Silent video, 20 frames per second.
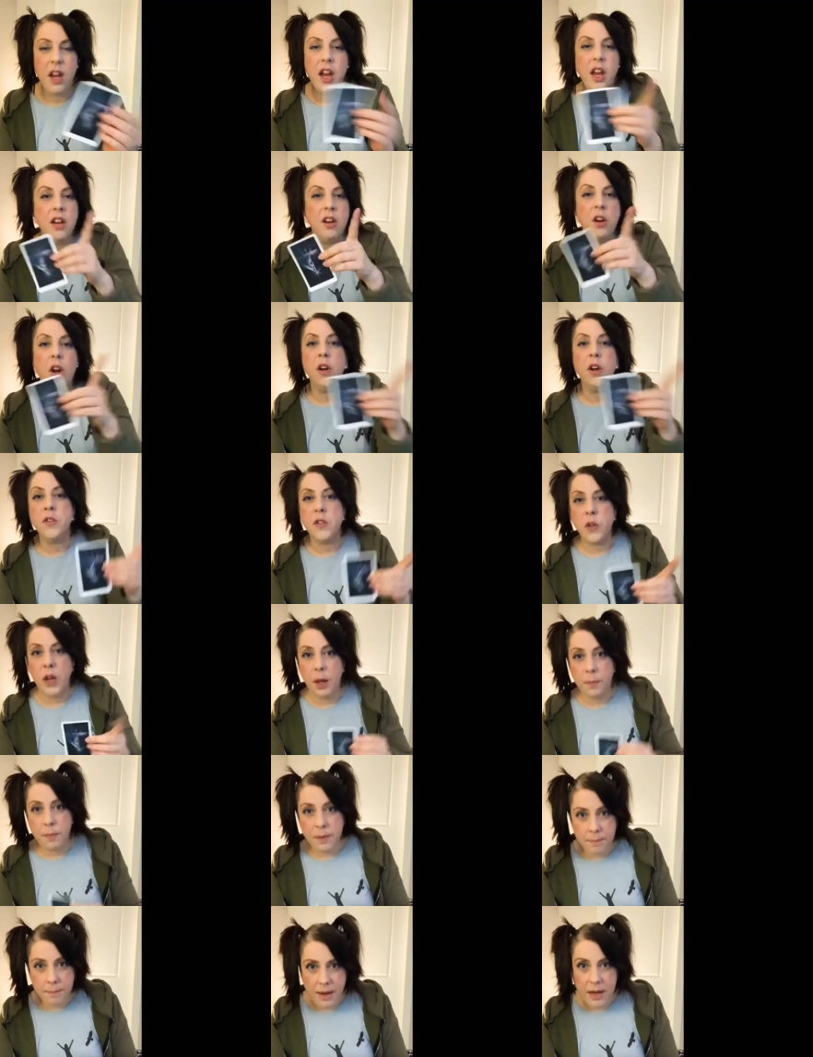You're also
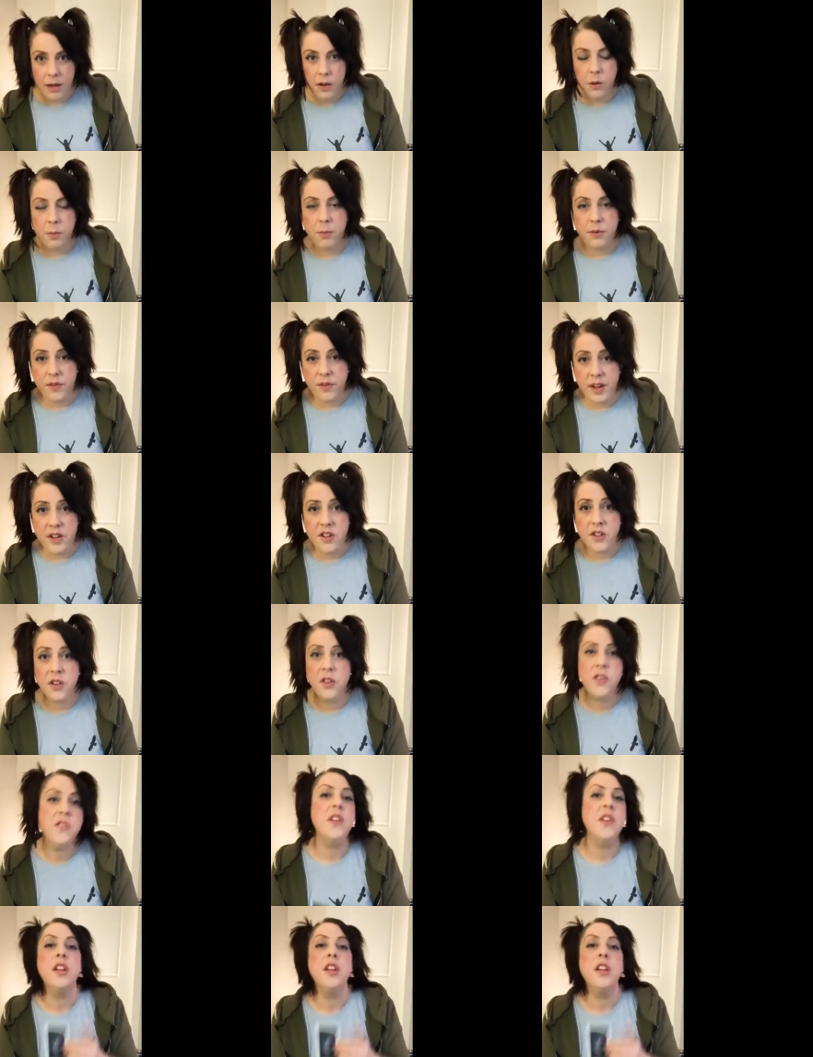helping medical professionals.